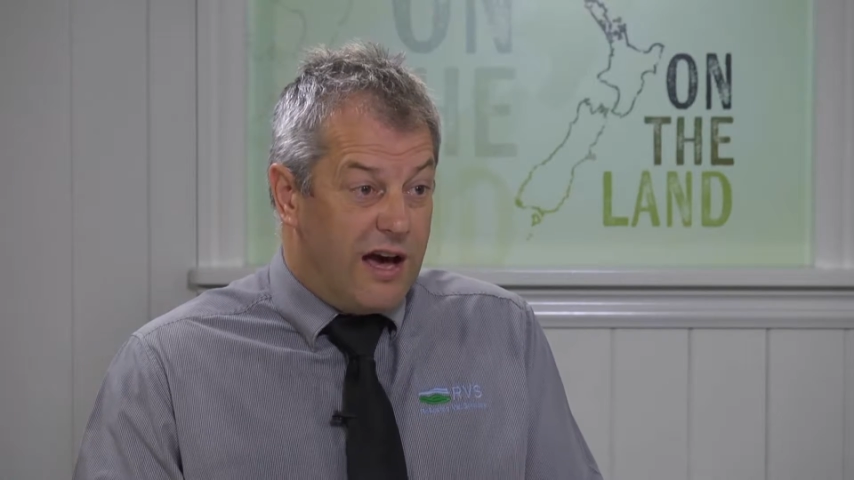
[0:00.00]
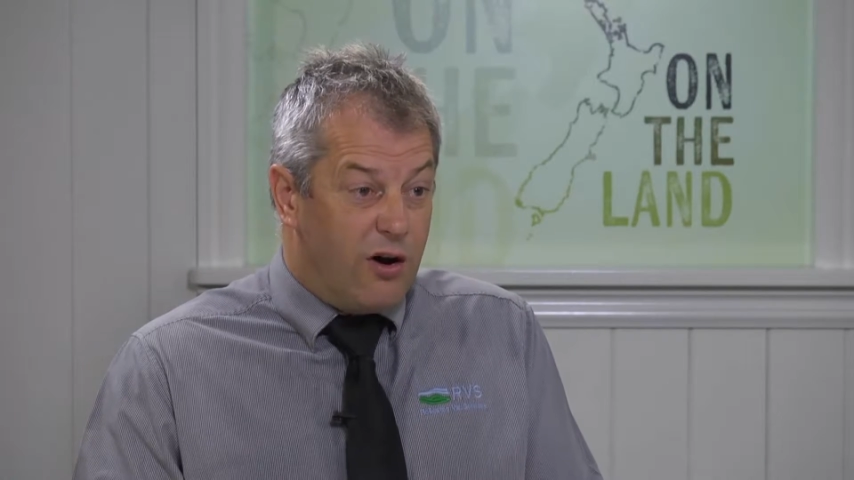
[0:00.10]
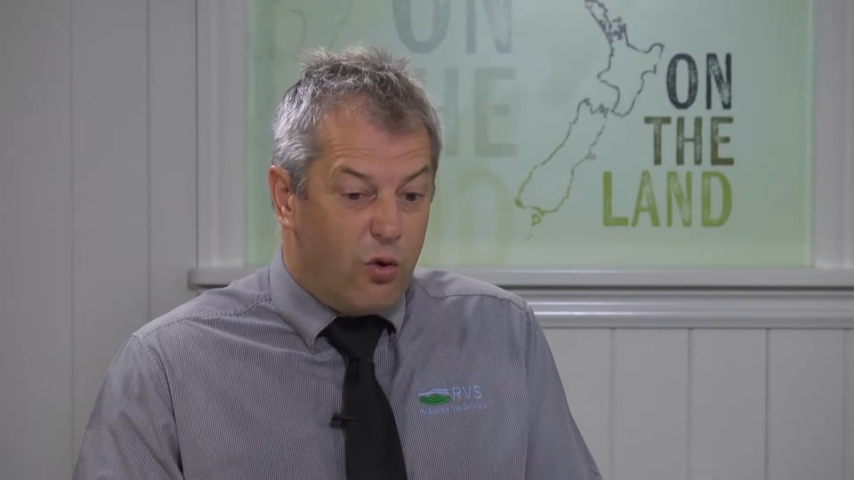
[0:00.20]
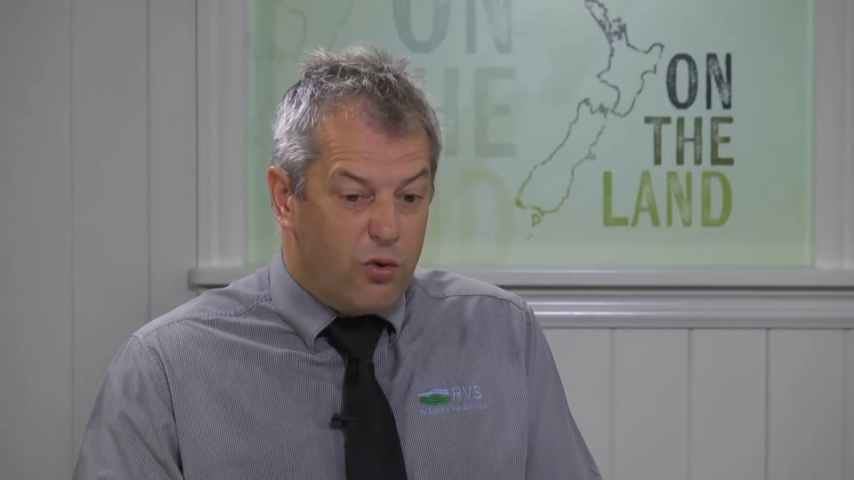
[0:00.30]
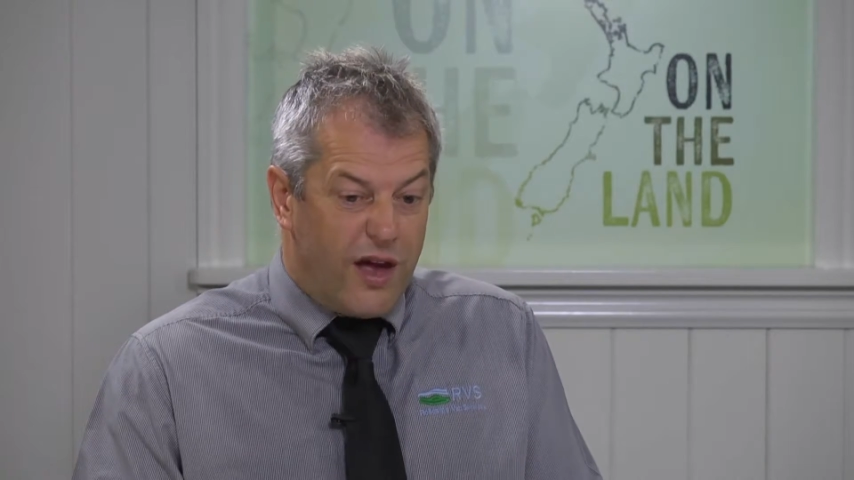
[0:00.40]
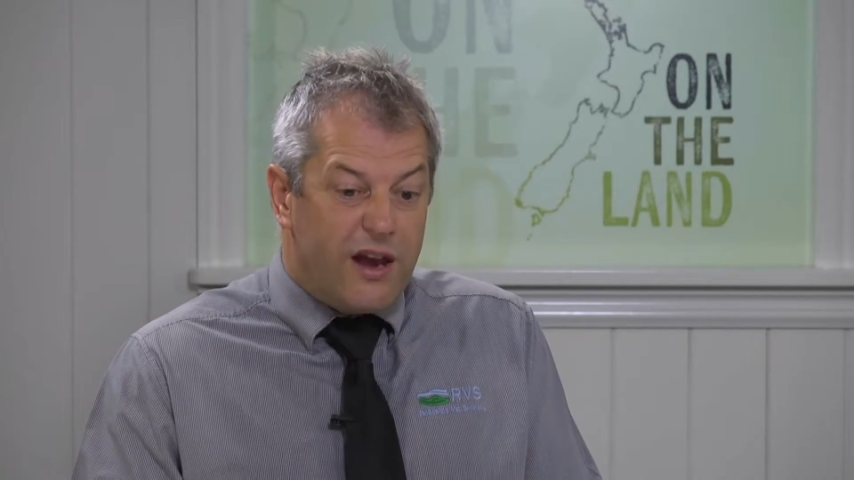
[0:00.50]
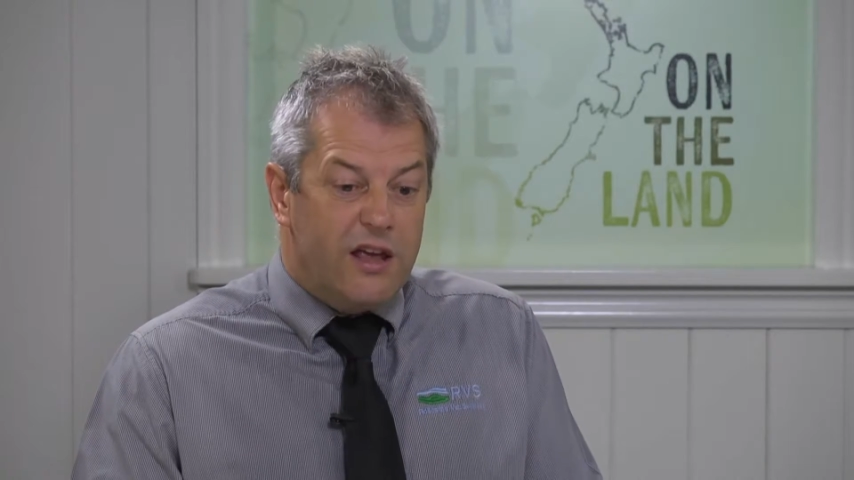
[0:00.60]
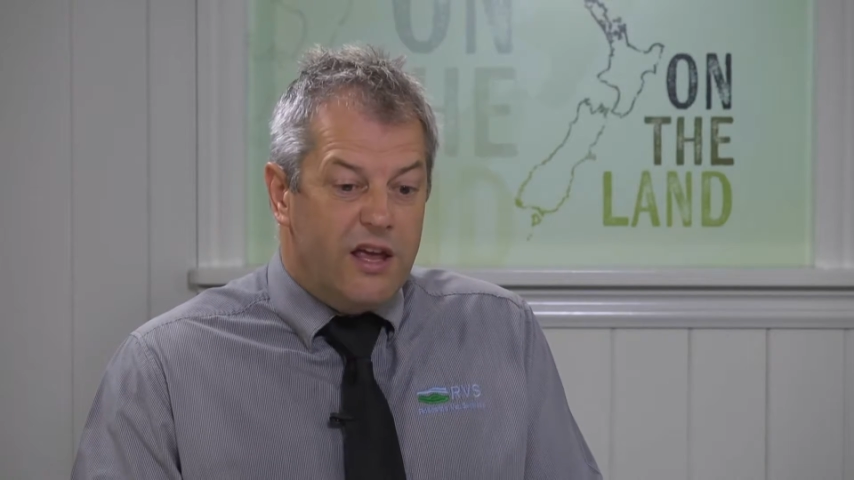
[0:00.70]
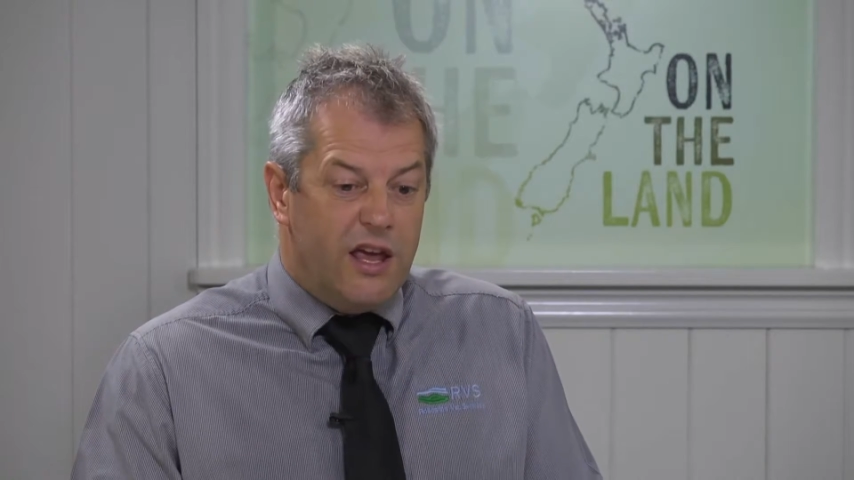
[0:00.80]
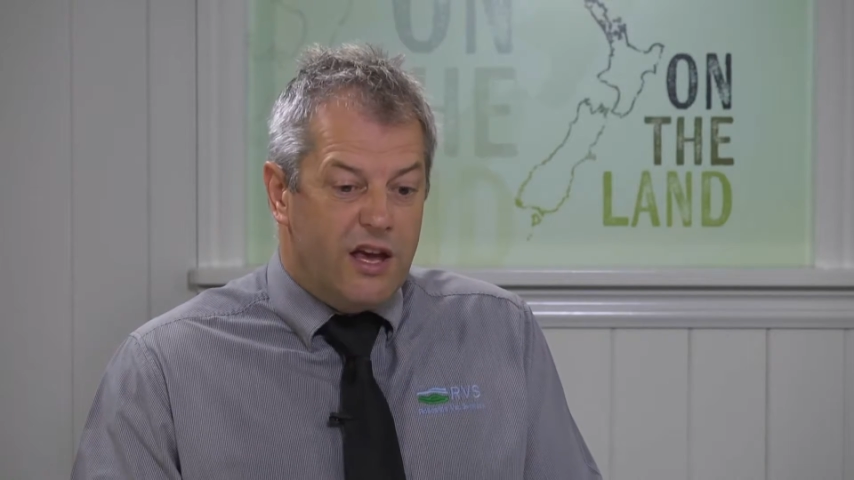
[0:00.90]
all that
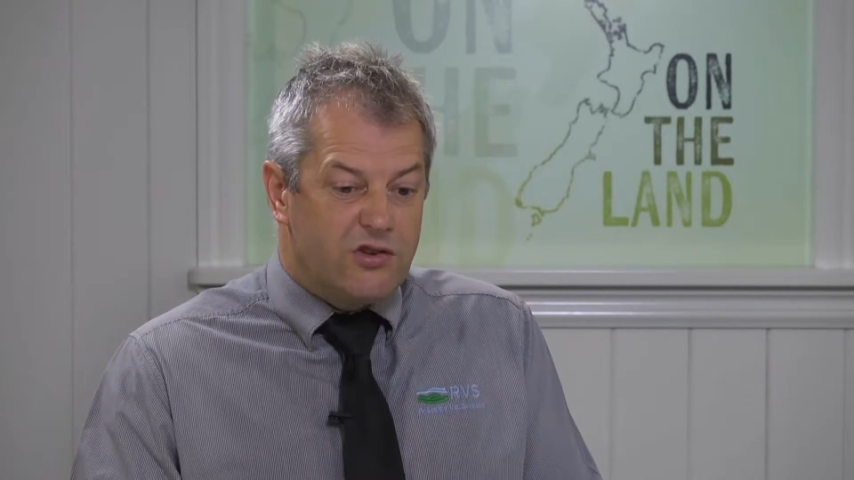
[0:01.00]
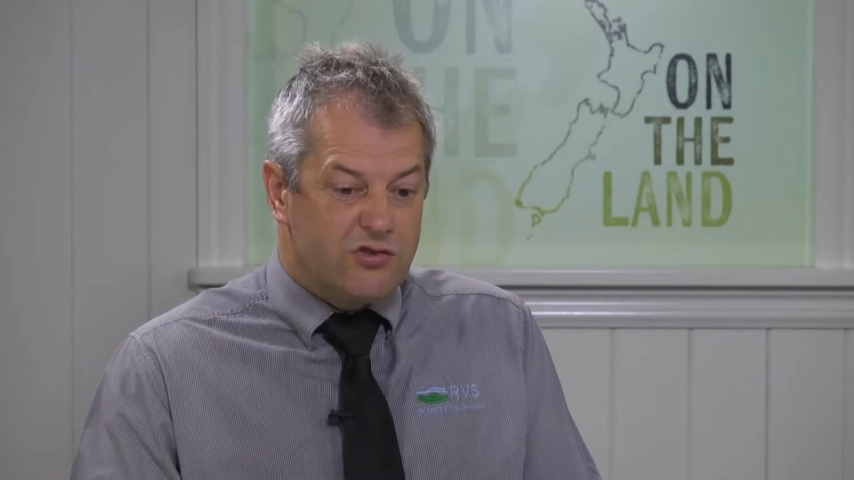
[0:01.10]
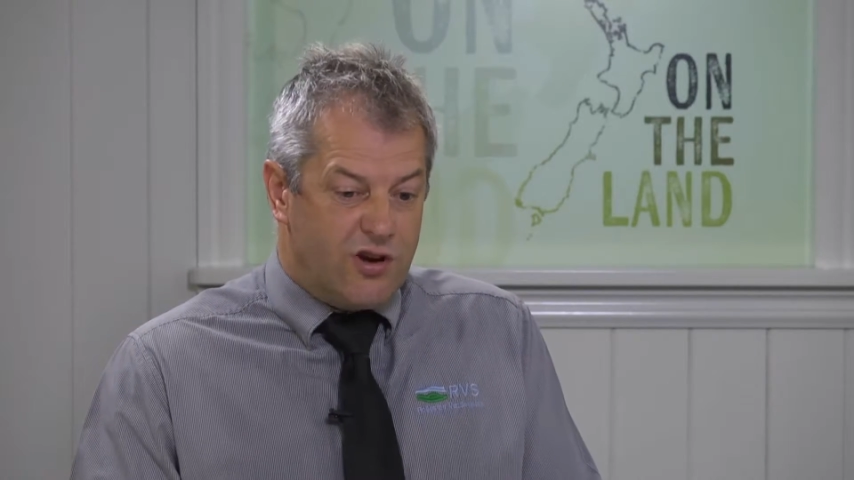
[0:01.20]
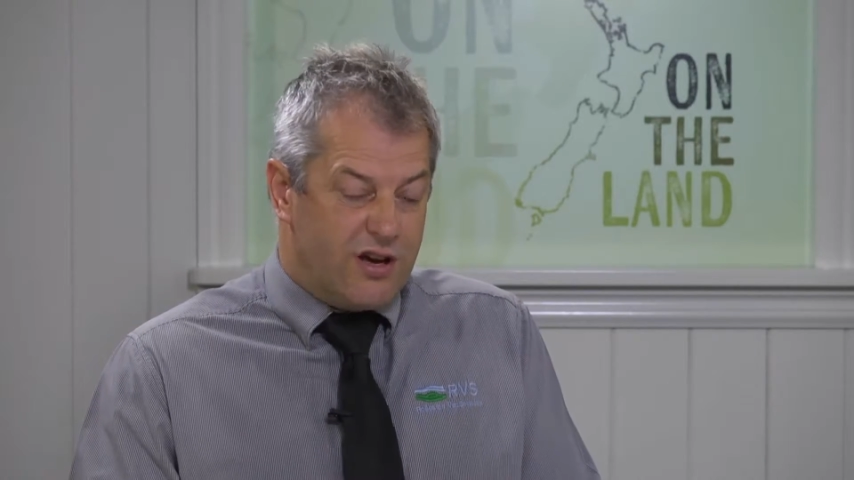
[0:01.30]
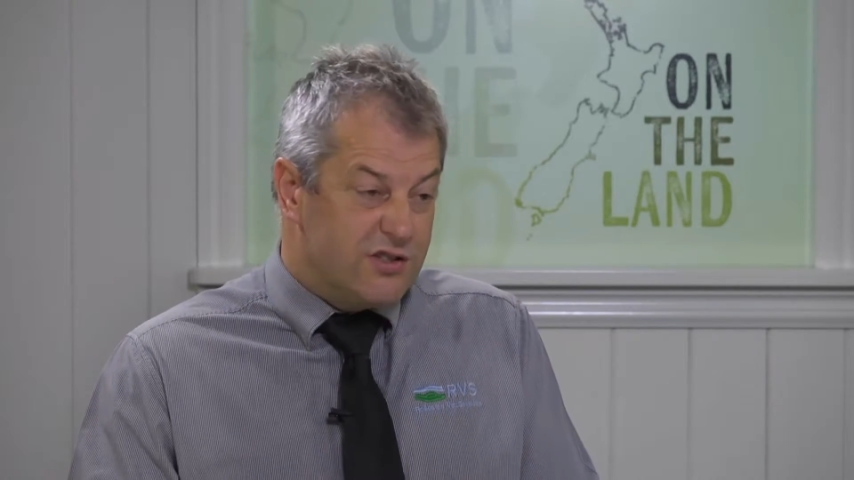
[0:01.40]
extra